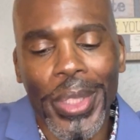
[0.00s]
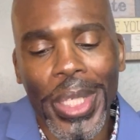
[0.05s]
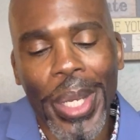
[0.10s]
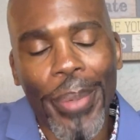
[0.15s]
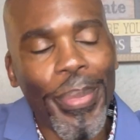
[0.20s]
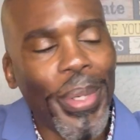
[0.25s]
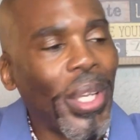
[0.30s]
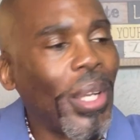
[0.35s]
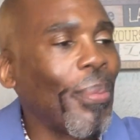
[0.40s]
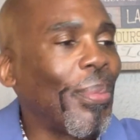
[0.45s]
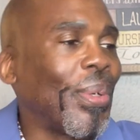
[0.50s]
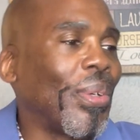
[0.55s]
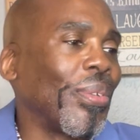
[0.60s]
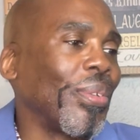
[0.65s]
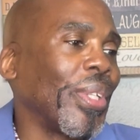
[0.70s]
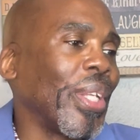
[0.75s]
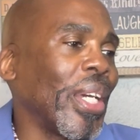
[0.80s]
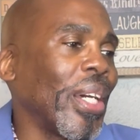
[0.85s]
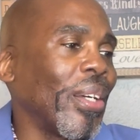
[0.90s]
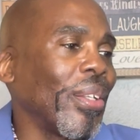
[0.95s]
I mean, come
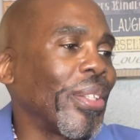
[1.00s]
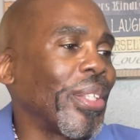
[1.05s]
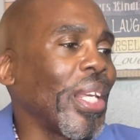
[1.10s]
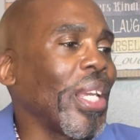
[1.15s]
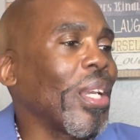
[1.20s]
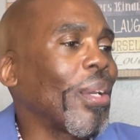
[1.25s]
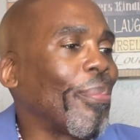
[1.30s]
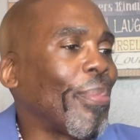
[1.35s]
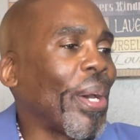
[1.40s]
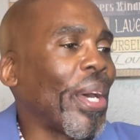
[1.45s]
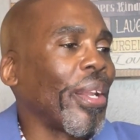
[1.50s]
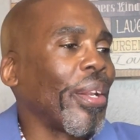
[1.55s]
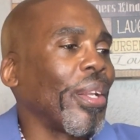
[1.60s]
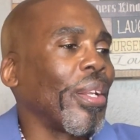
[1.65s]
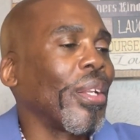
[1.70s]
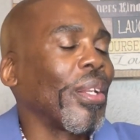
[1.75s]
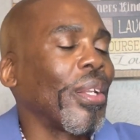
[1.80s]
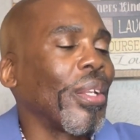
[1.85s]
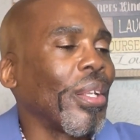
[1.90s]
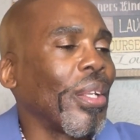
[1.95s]
on now. Think about it.
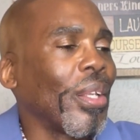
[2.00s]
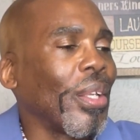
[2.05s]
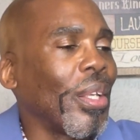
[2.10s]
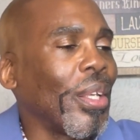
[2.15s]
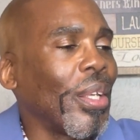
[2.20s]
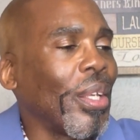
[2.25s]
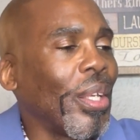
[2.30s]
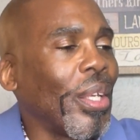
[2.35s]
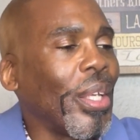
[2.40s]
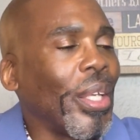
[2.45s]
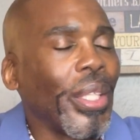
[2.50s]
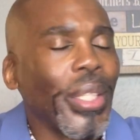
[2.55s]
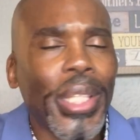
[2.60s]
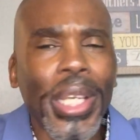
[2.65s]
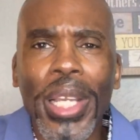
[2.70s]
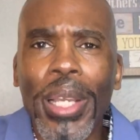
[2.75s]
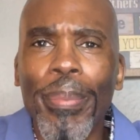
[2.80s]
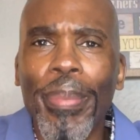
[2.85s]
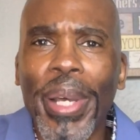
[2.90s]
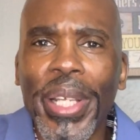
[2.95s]

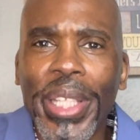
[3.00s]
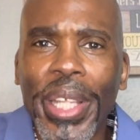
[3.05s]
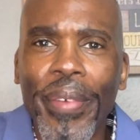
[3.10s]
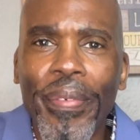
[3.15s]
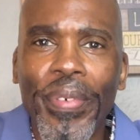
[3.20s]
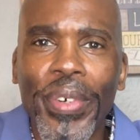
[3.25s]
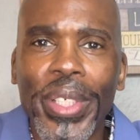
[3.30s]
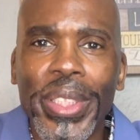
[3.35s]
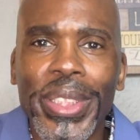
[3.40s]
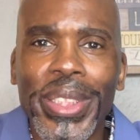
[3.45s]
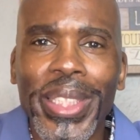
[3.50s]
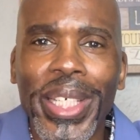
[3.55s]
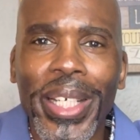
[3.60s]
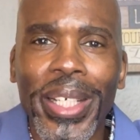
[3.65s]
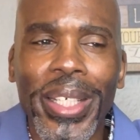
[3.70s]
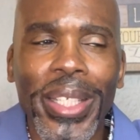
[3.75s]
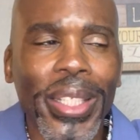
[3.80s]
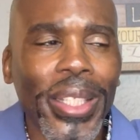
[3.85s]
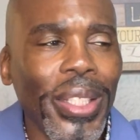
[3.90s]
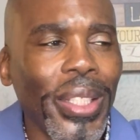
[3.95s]
Think about that for a
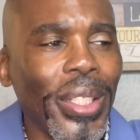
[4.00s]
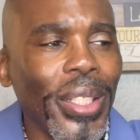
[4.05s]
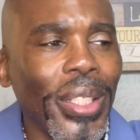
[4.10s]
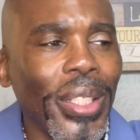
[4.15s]
second.